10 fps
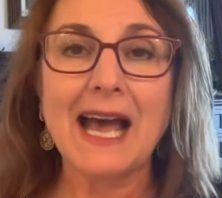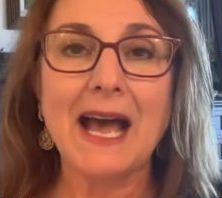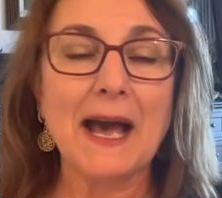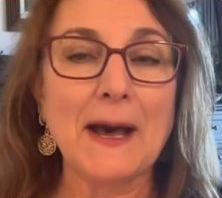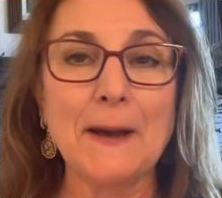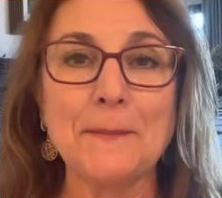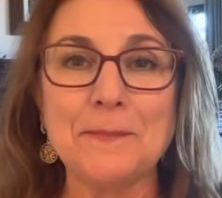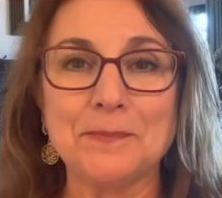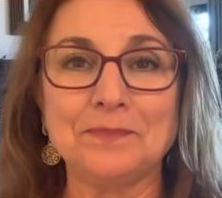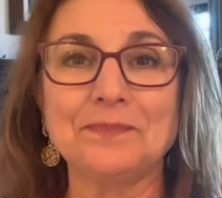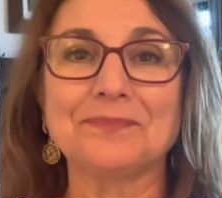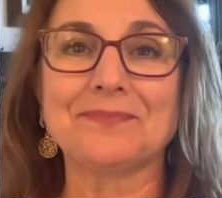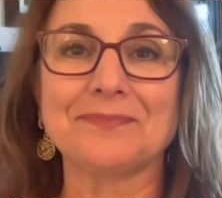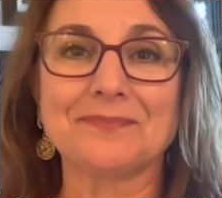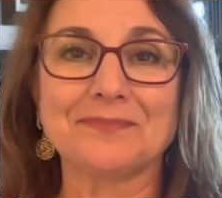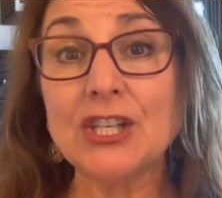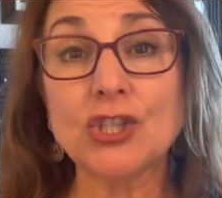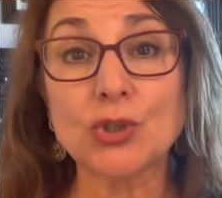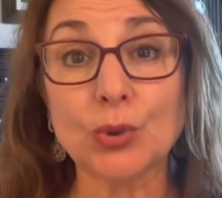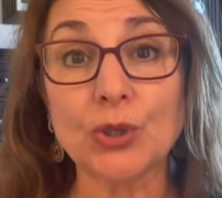make
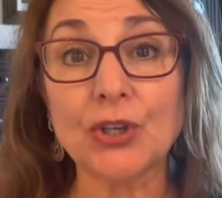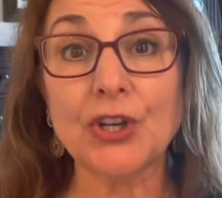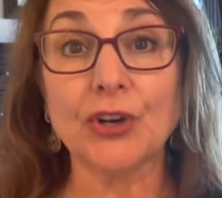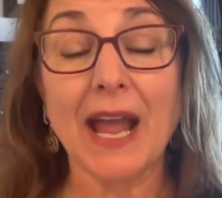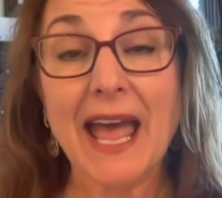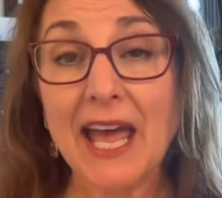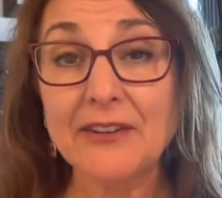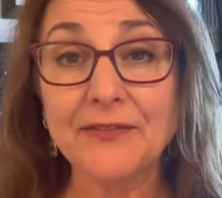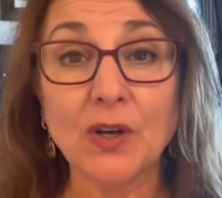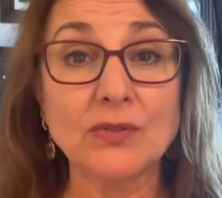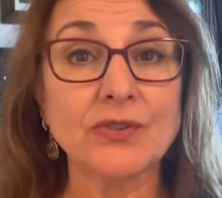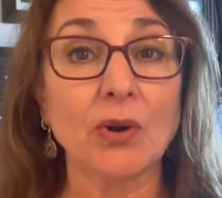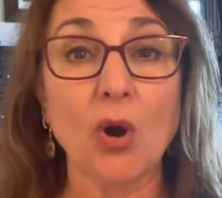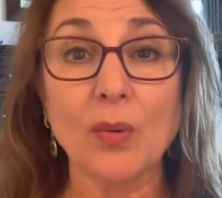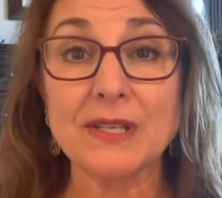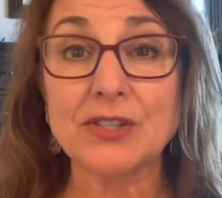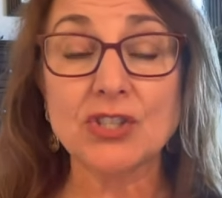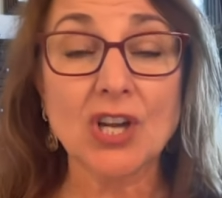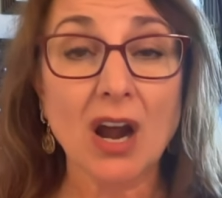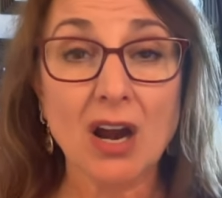sure your headphones are always
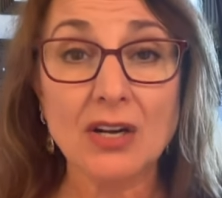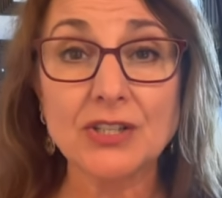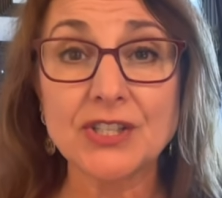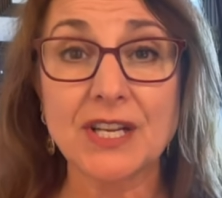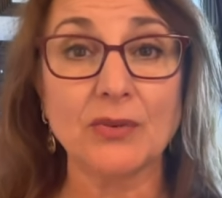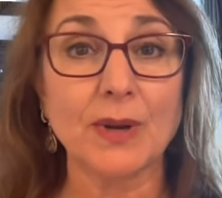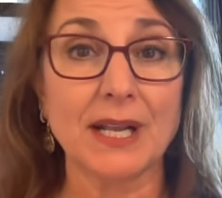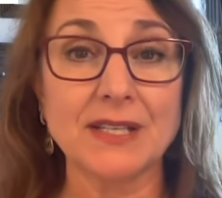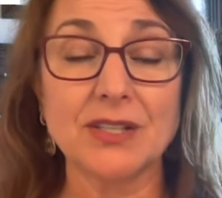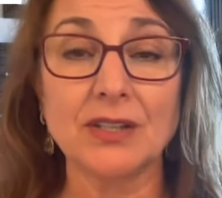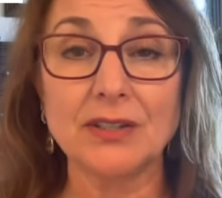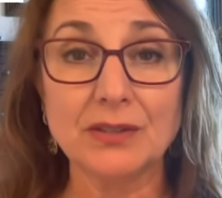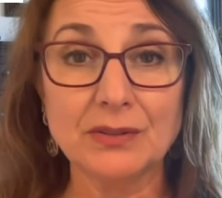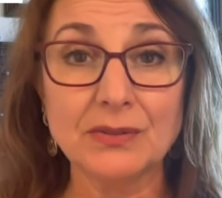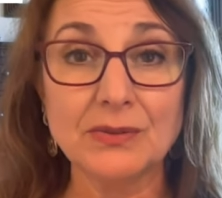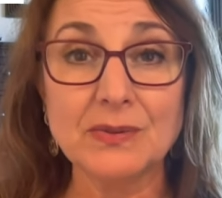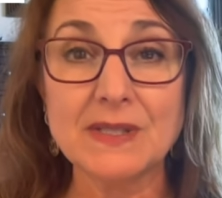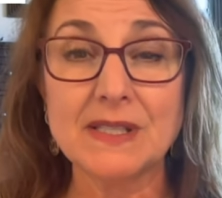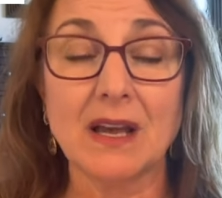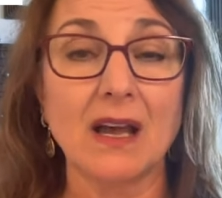charged and ready to
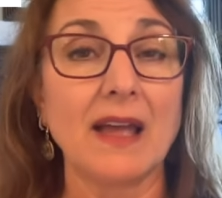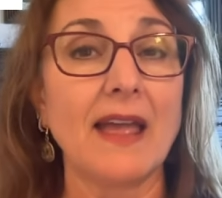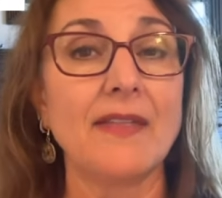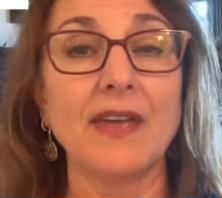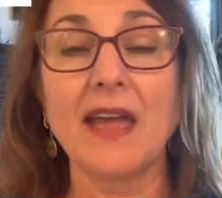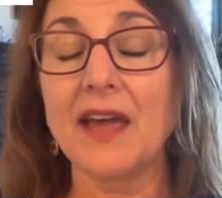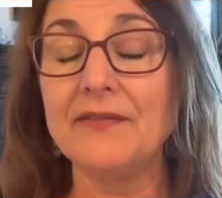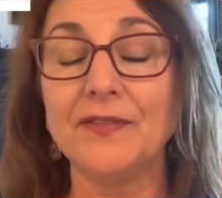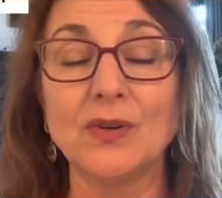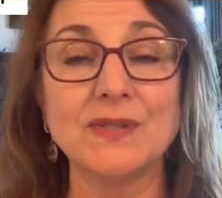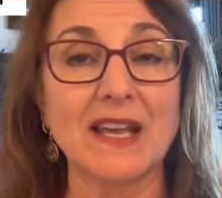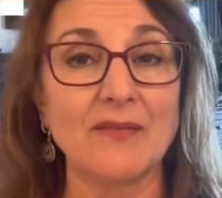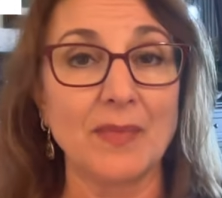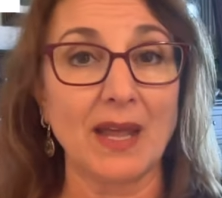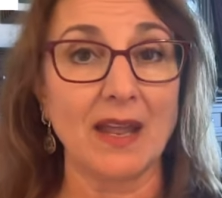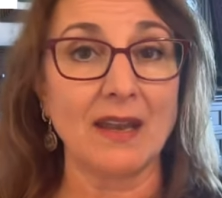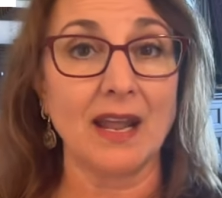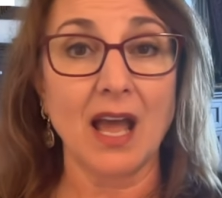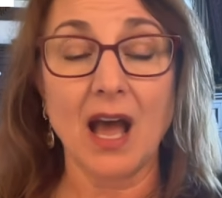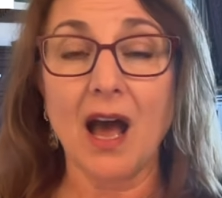use. The headphones have been
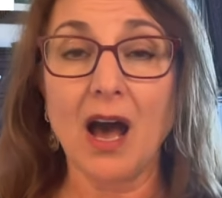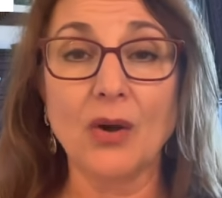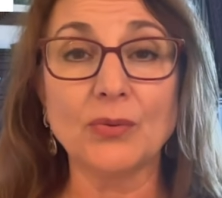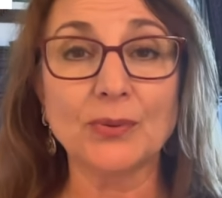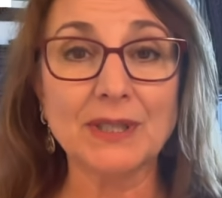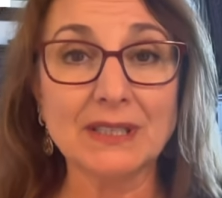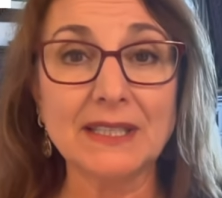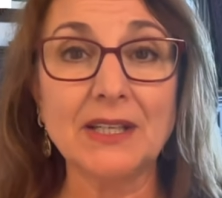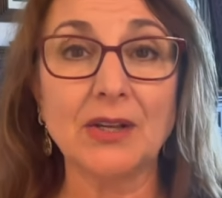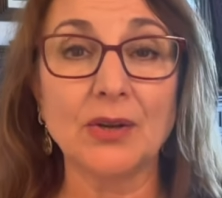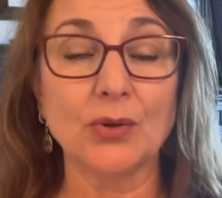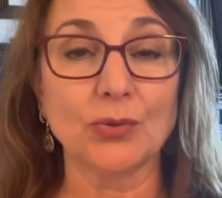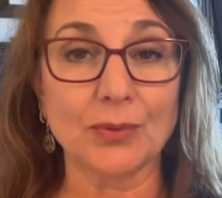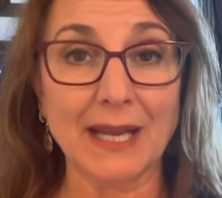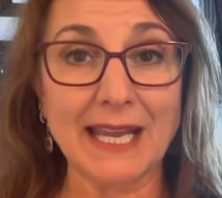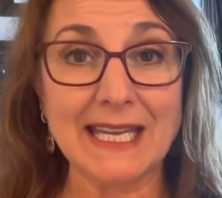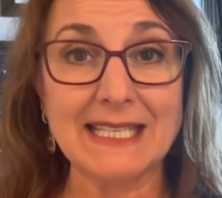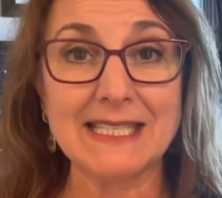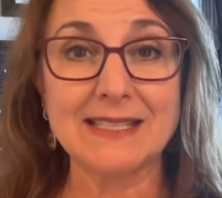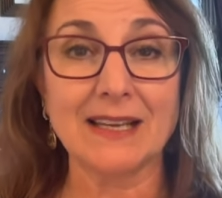a really
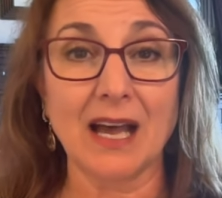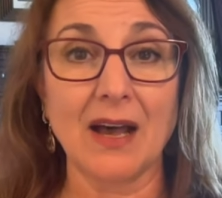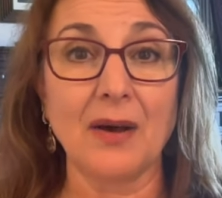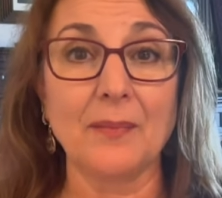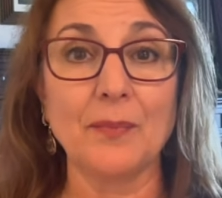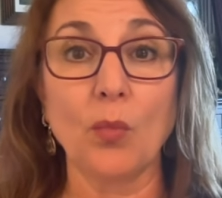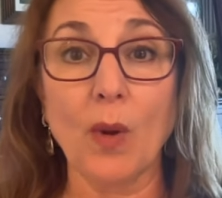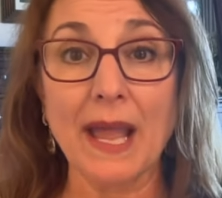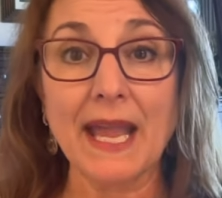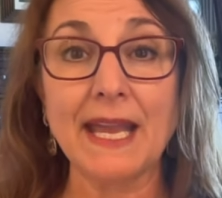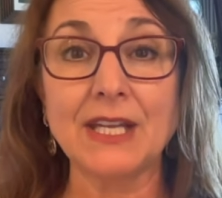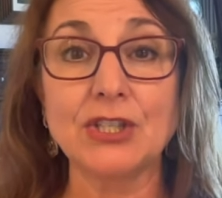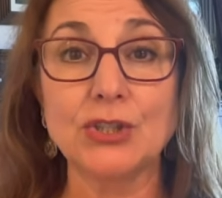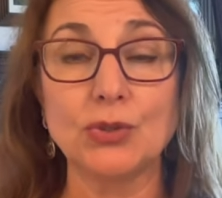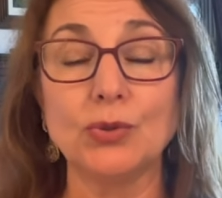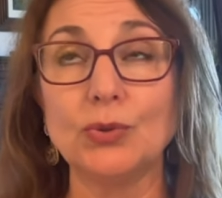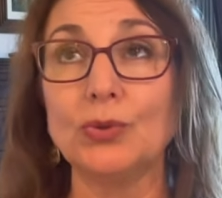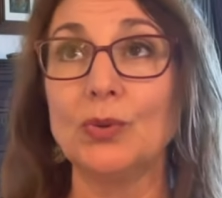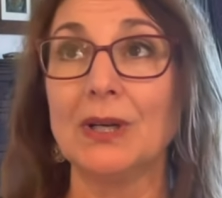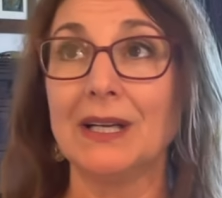great way
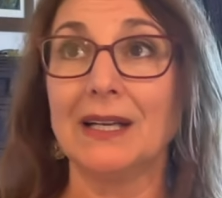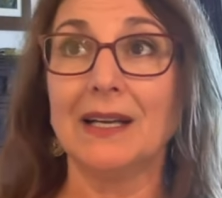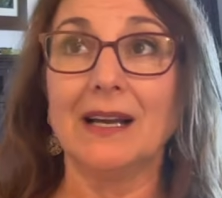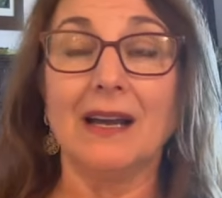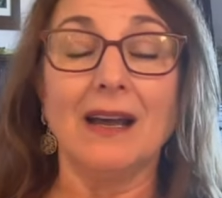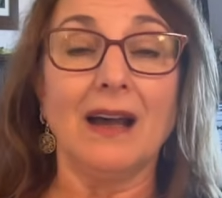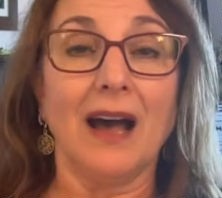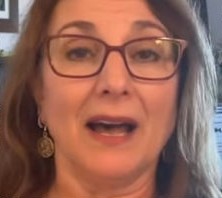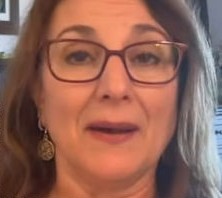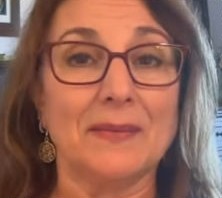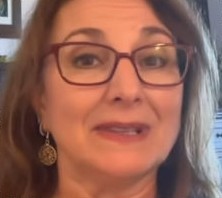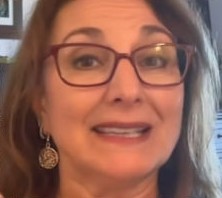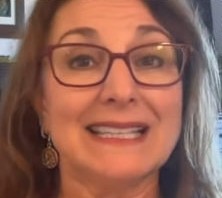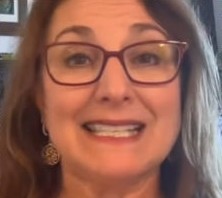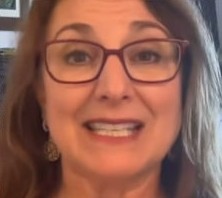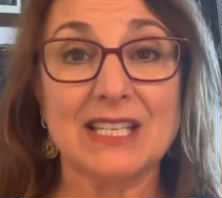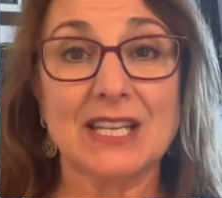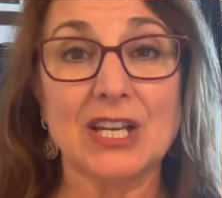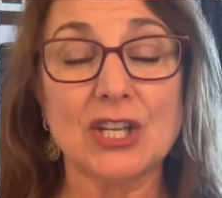to listen